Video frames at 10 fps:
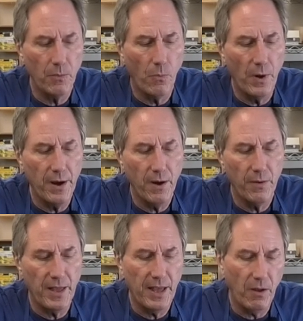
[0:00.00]

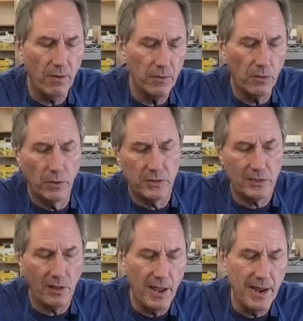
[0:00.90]
where that
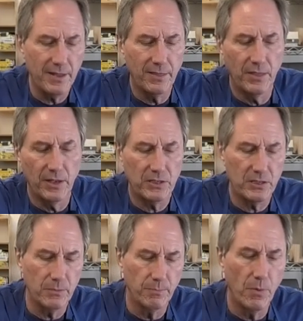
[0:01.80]
looks like
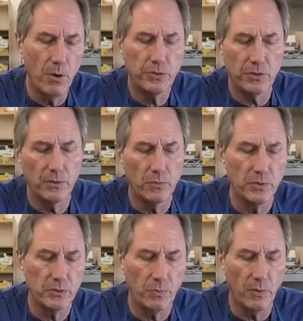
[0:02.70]
this motion
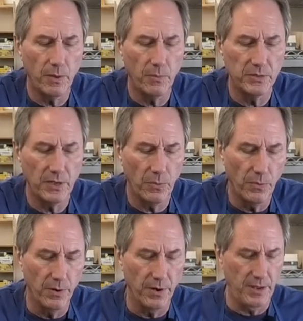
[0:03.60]
was what was at
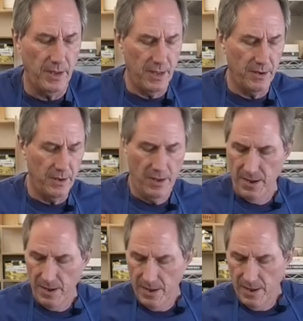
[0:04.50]
work. And
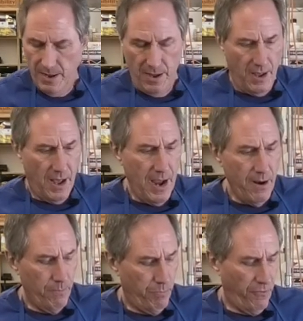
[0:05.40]
I
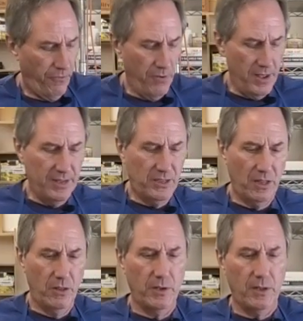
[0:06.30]
prefer that to
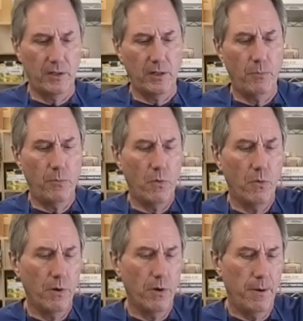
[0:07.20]
look a little
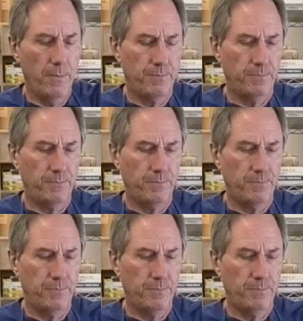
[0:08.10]
more